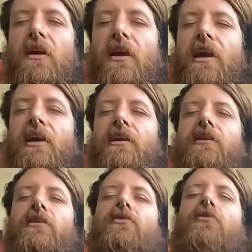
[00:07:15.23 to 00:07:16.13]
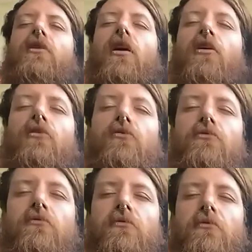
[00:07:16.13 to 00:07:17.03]
in your
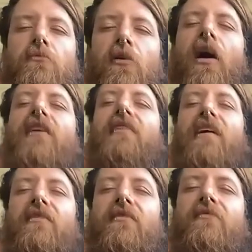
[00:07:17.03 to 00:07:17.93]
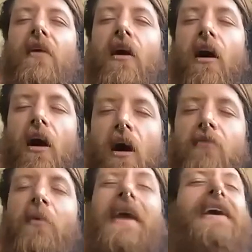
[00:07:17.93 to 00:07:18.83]
own process of
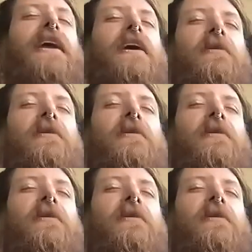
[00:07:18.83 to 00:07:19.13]
awakening.